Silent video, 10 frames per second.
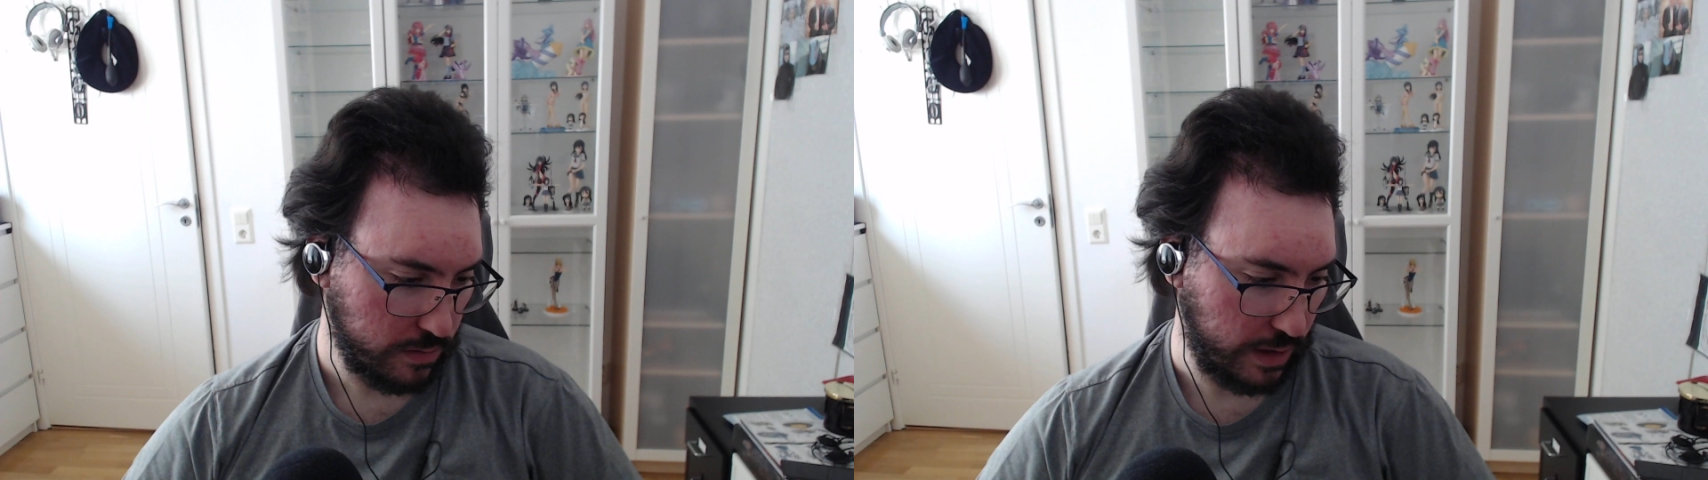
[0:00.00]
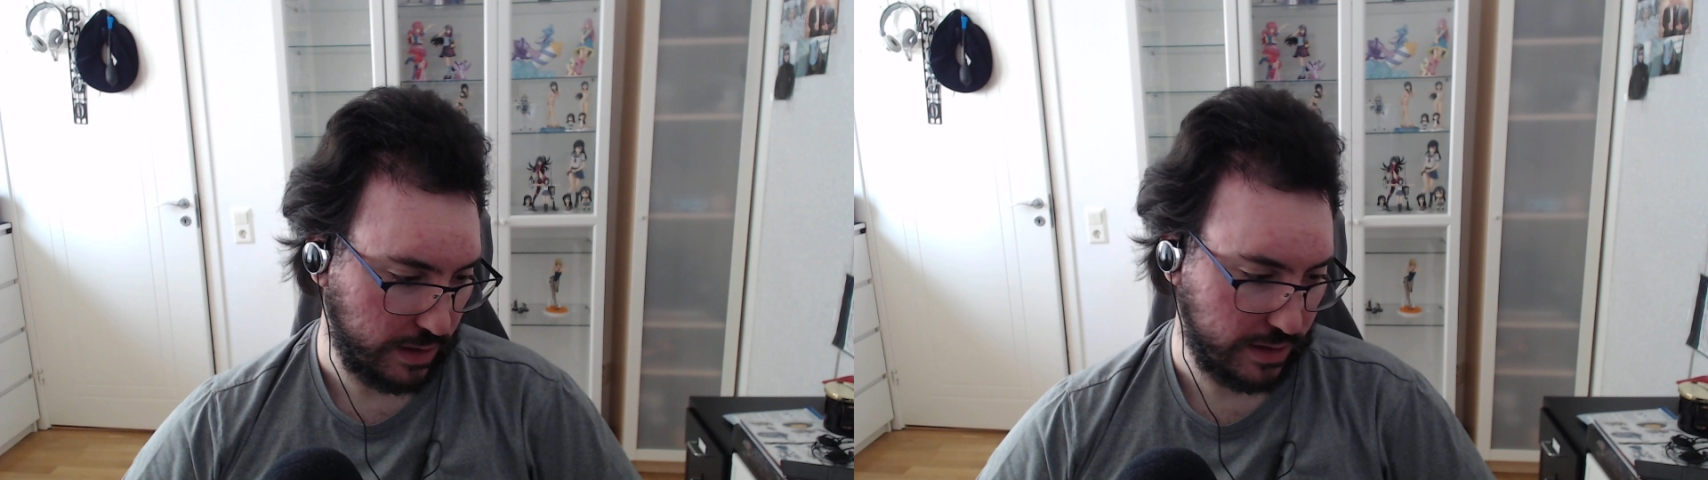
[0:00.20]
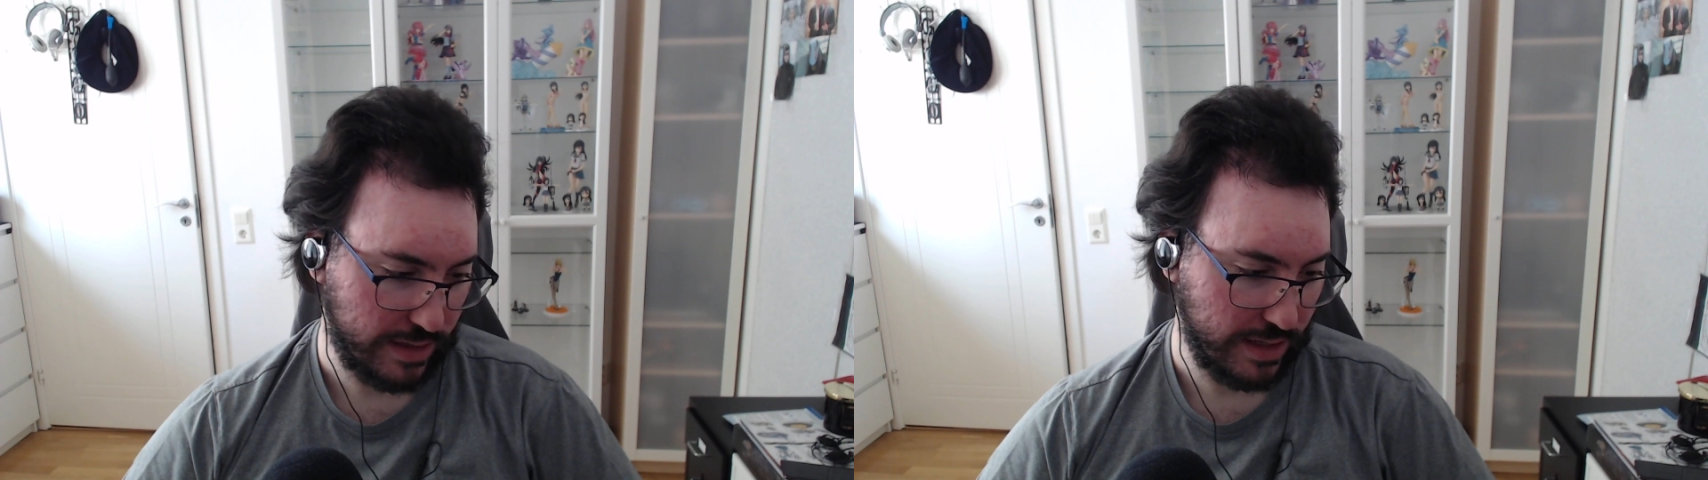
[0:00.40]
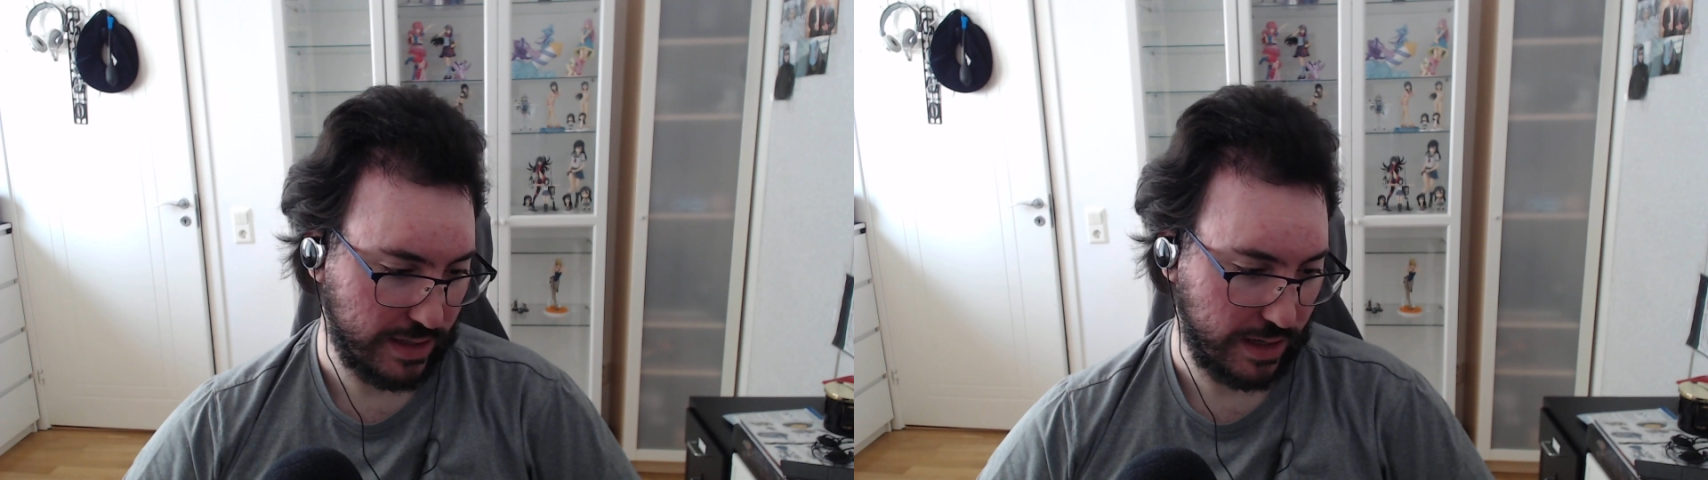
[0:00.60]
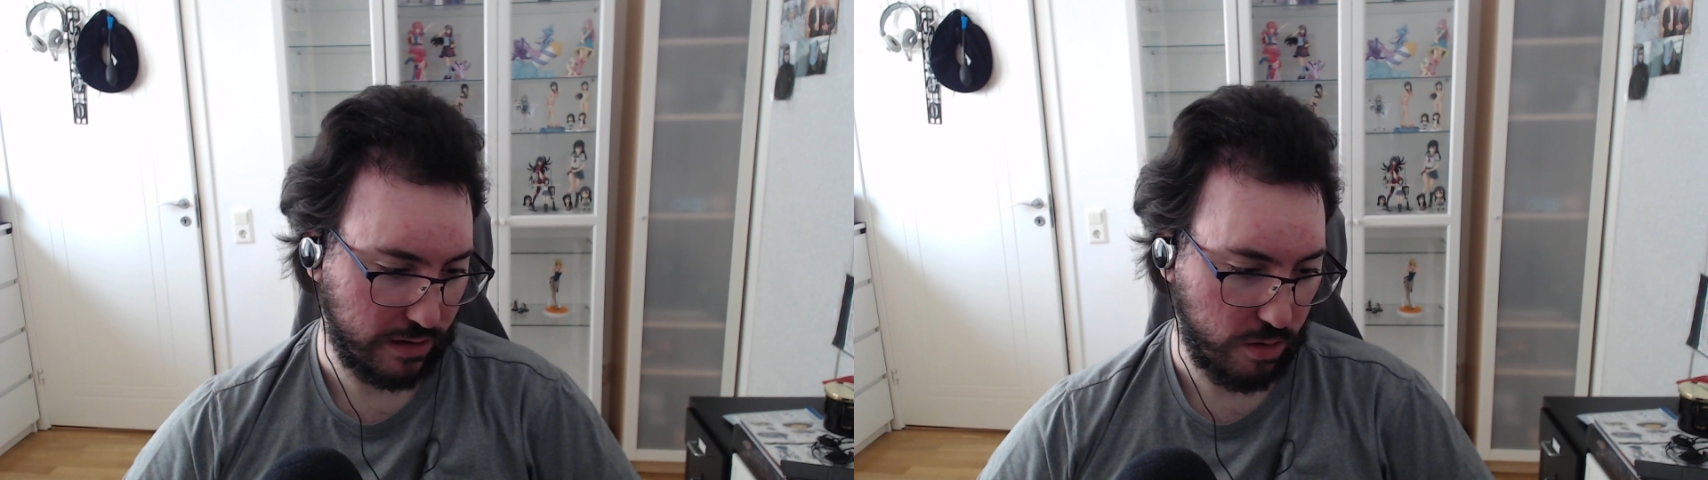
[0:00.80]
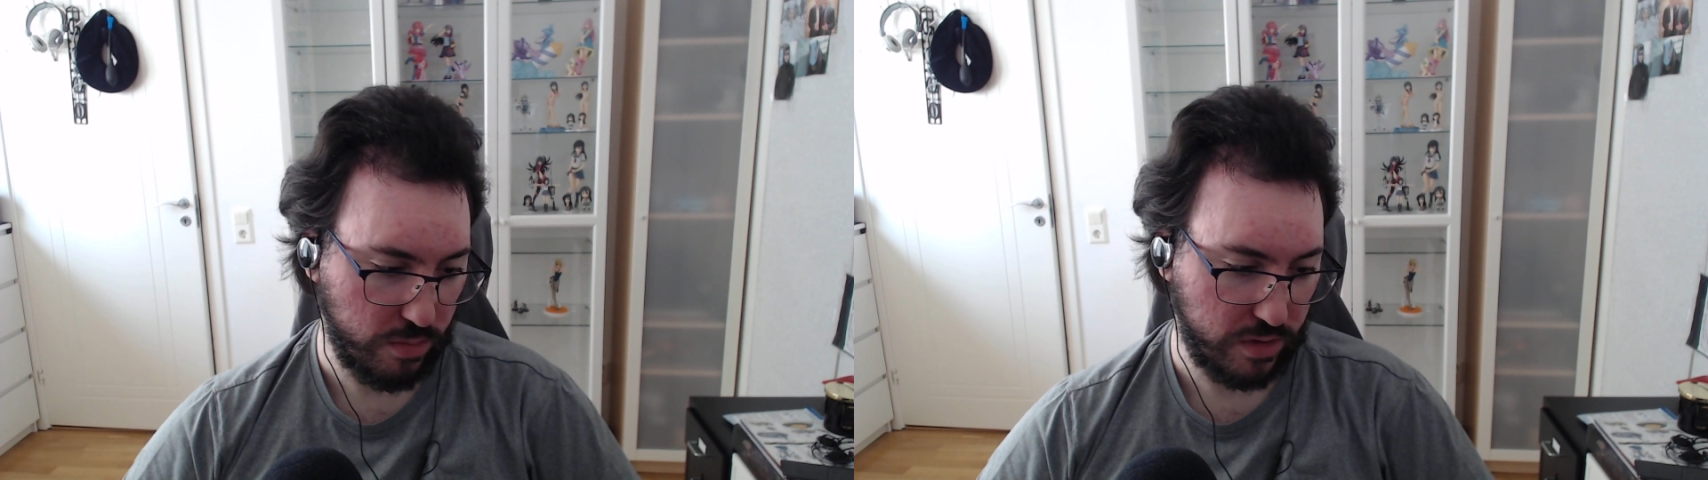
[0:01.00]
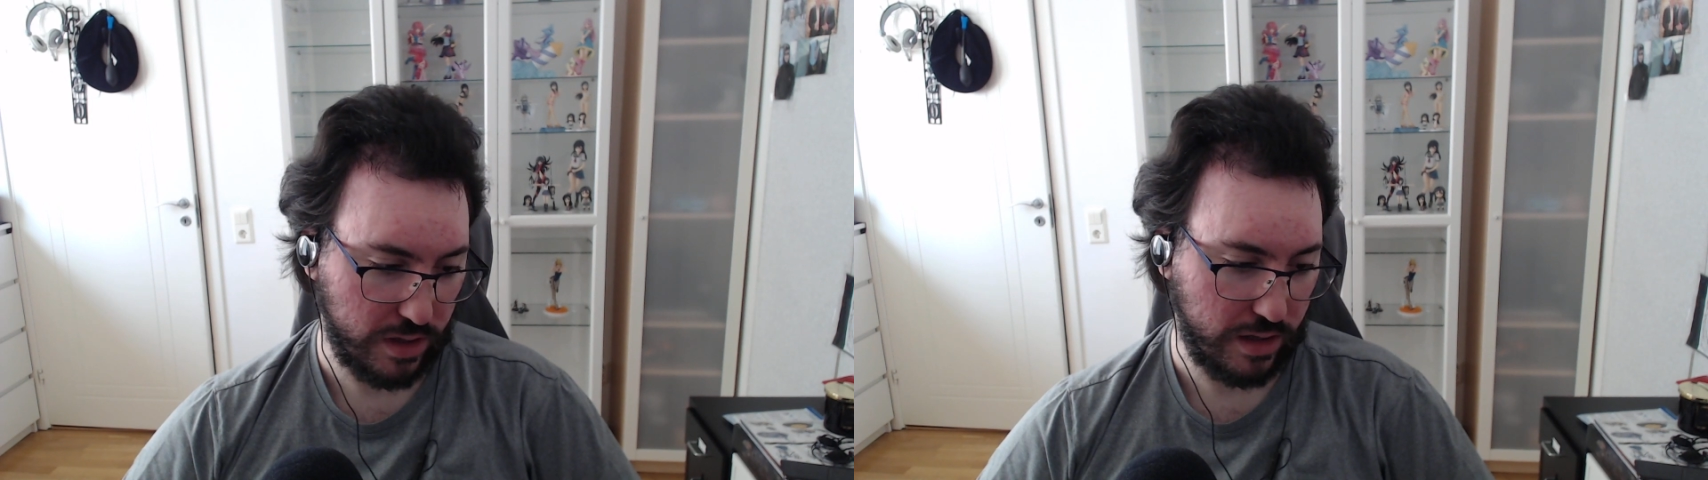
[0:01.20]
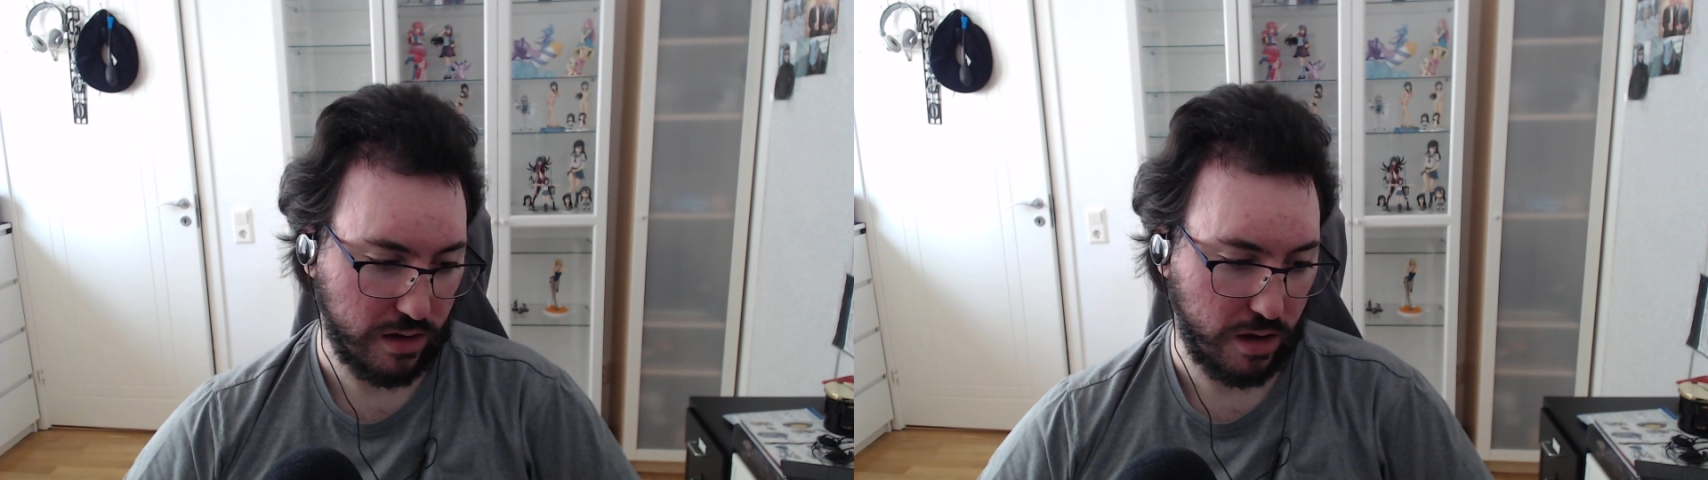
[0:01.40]
says that
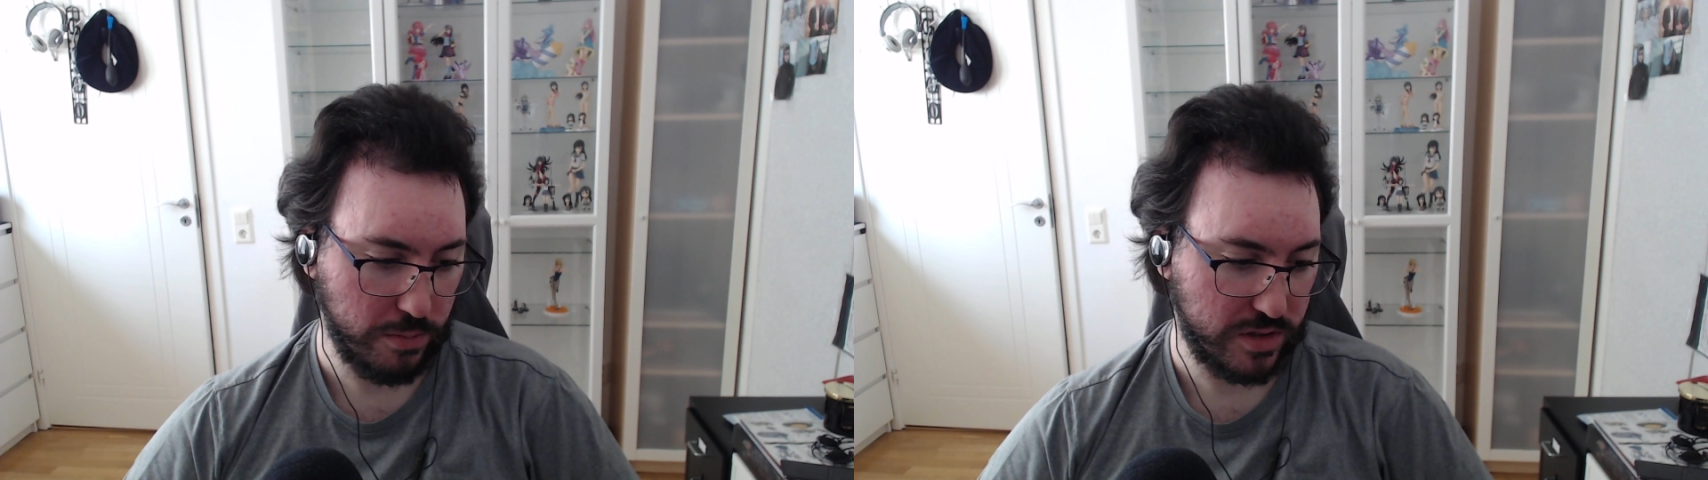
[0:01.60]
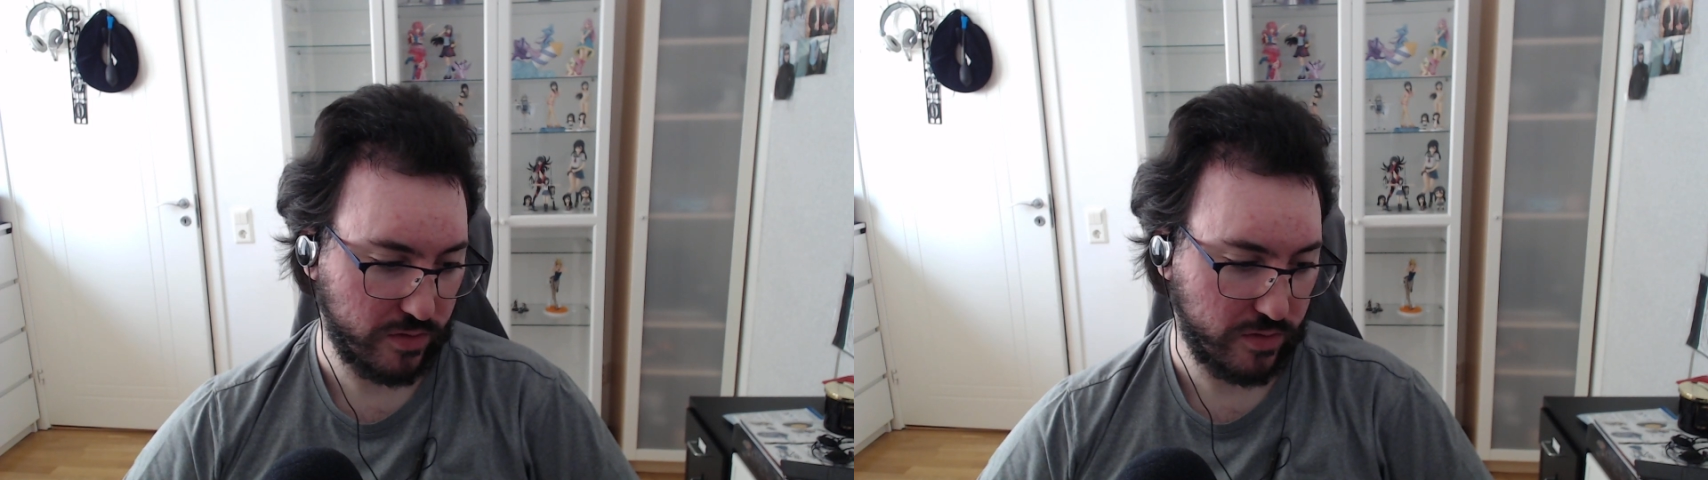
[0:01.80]
it comes